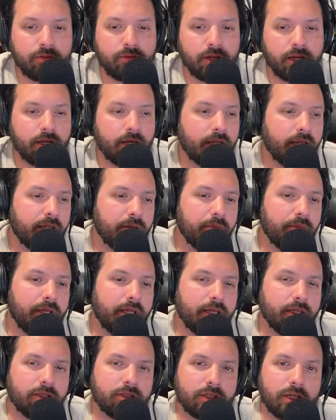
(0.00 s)
and any
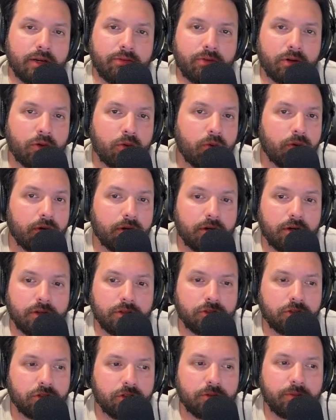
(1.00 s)
meetings that I've recorded on
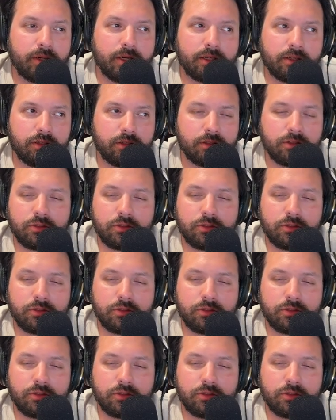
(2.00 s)
Zoom I can